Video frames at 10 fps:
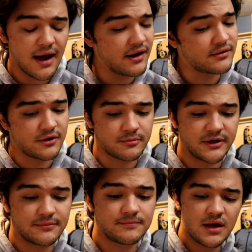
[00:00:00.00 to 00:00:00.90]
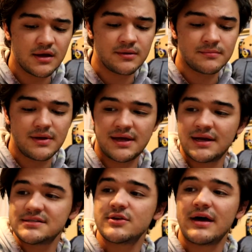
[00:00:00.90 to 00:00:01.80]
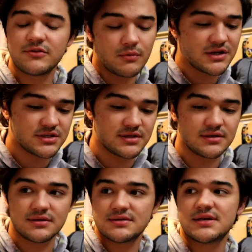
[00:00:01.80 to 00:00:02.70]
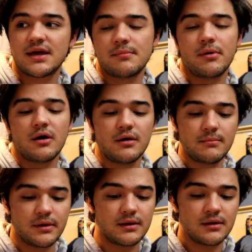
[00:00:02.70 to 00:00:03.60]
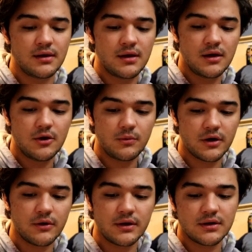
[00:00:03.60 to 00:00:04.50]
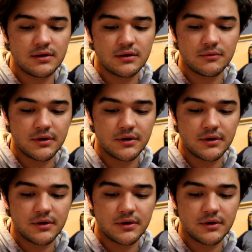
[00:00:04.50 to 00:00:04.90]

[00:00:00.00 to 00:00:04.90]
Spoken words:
I don't know, man. And I still have to watch the second part, but we're gonna